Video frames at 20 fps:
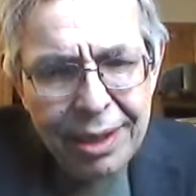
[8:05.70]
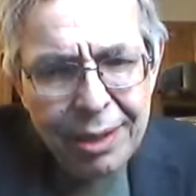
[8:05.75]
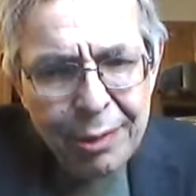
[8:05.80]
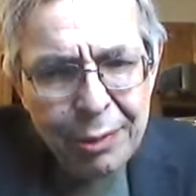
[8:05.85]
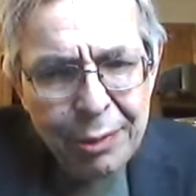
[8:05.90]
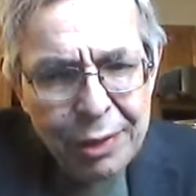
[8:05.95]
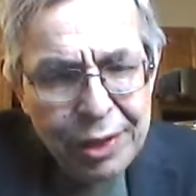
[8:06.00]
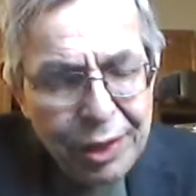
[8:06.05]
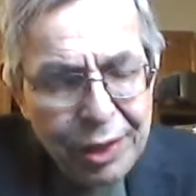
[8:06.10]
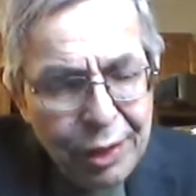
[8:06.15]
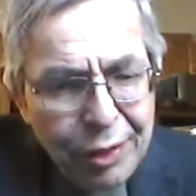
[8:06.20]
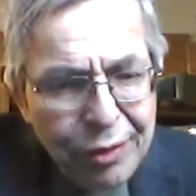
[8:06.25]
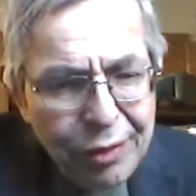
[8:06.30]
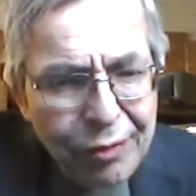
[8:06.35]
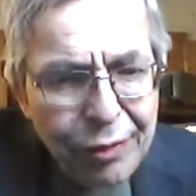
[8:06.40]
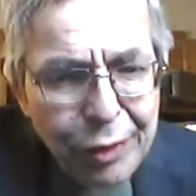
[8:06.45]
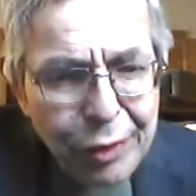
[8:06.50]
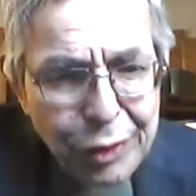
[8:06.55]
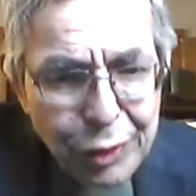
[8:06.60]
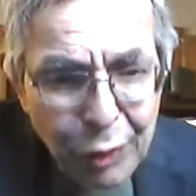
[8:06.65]
the
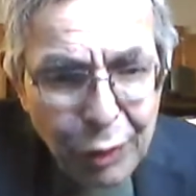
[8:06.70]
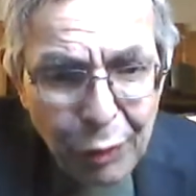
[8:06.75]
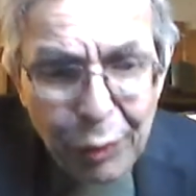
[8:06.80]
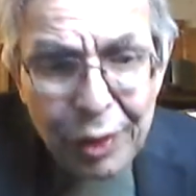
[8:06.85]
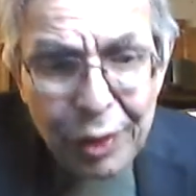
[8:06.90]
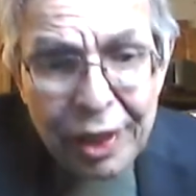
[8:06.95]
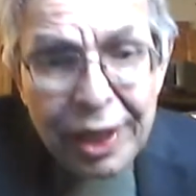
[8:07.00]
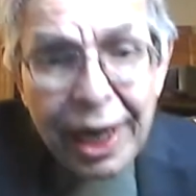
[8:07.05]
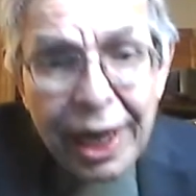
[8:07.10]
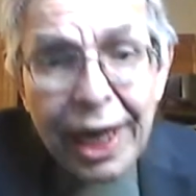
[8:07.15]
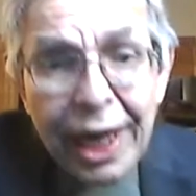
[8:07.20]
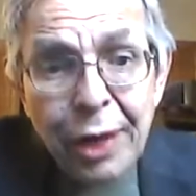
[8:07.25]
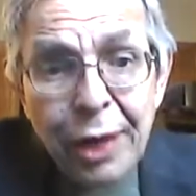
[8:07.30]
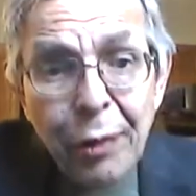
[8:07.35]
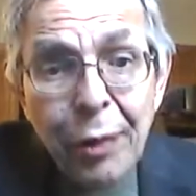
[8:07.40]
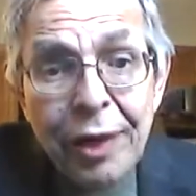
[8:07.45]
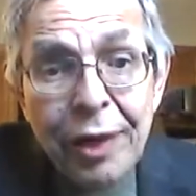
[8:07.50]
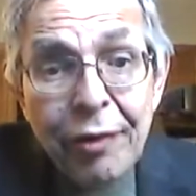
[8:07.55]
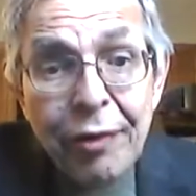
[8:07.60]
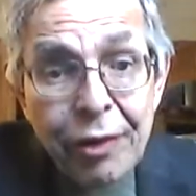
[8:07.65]
universe or with God or
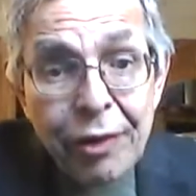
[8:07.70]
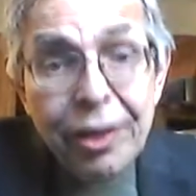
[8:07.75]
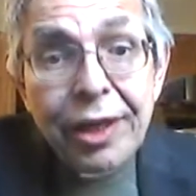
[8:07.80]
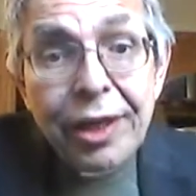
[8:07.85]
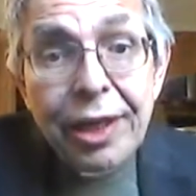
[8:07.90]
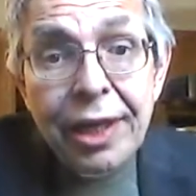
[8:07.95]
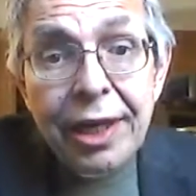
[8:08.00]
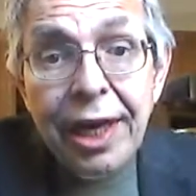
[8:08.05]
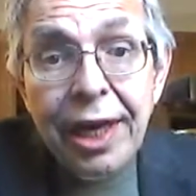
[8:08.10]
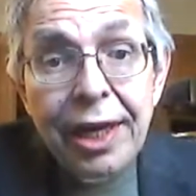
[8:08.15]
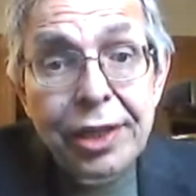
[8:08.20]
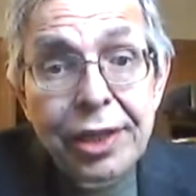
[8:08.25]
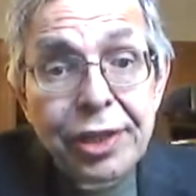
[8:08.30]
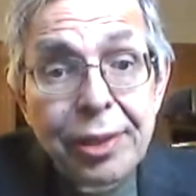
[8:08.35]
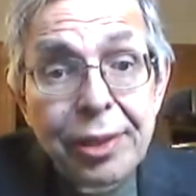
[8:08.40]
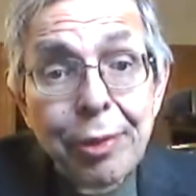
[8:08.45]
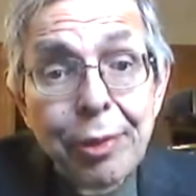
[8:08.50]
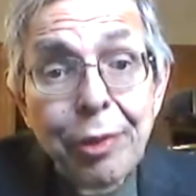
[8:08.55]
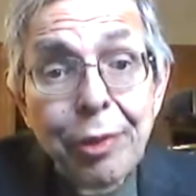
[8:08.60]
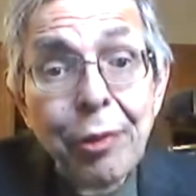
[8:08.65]
whatever
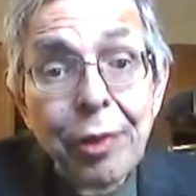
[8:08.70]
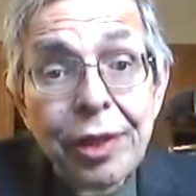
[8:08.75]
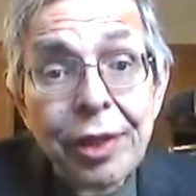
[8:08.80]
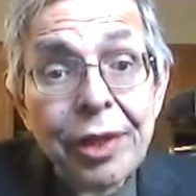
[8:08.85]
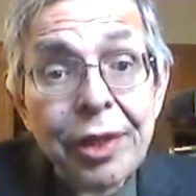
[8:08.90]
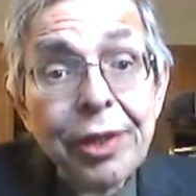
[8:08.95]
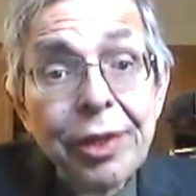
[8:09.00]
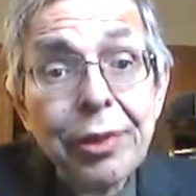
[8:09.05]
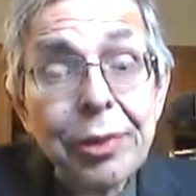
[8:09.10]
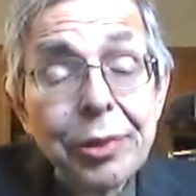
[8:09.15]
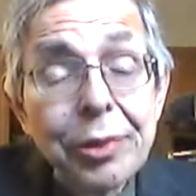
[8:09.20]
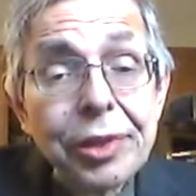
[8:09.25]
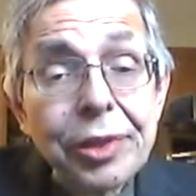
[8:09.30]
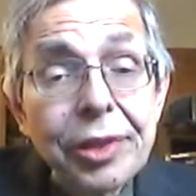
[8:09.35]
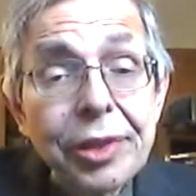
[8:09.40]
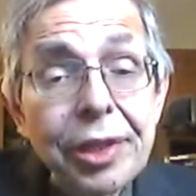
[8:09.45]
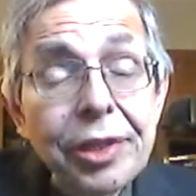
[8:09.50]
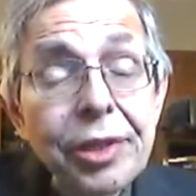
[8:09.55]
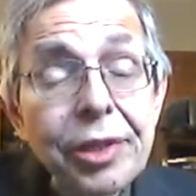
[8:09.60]
concept you want to use.